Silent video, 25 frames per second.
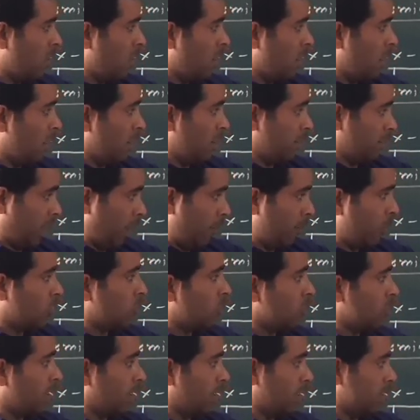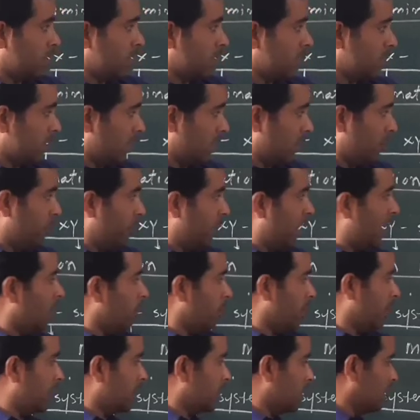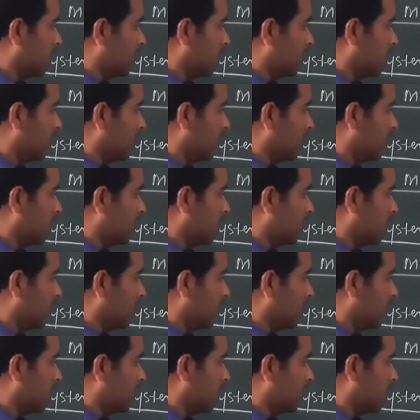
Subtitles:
gametogenesis in male beetles,